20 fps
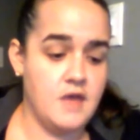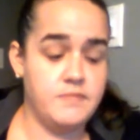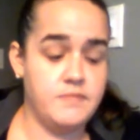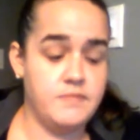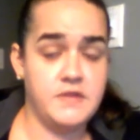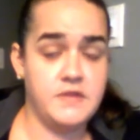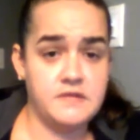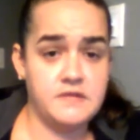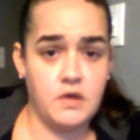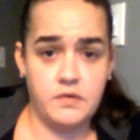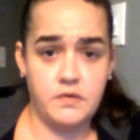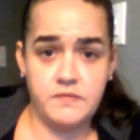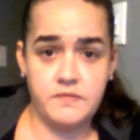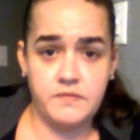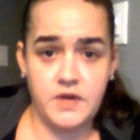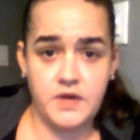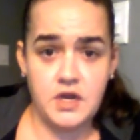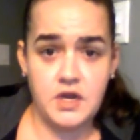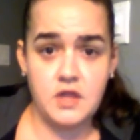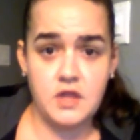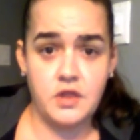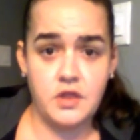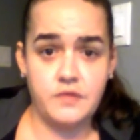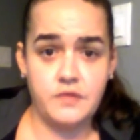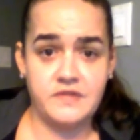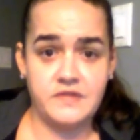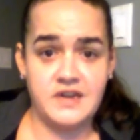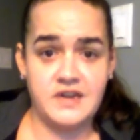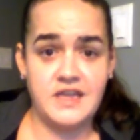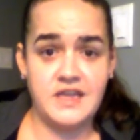This goes very
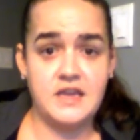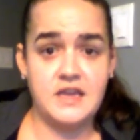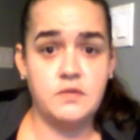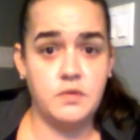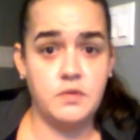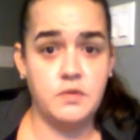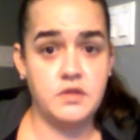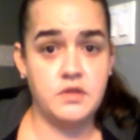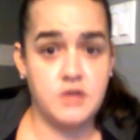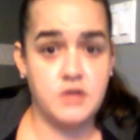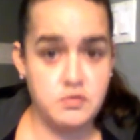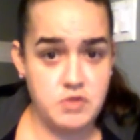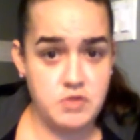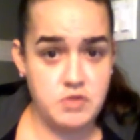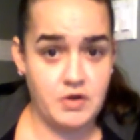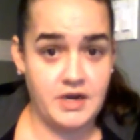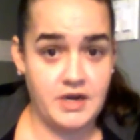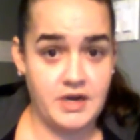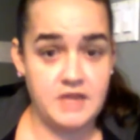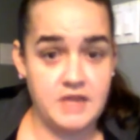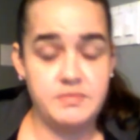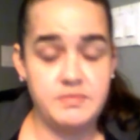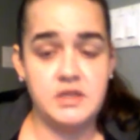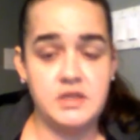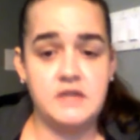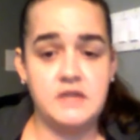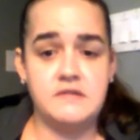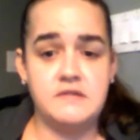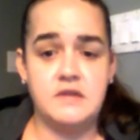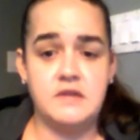close in hand with community
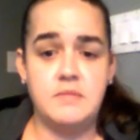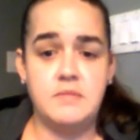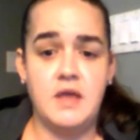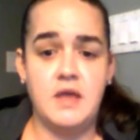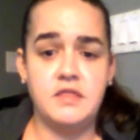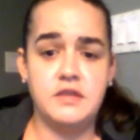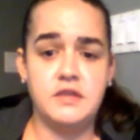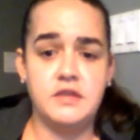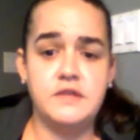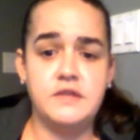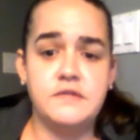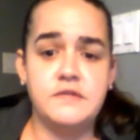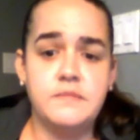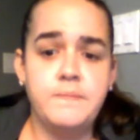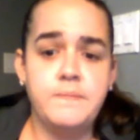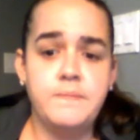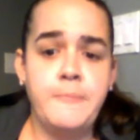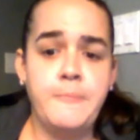policing methods.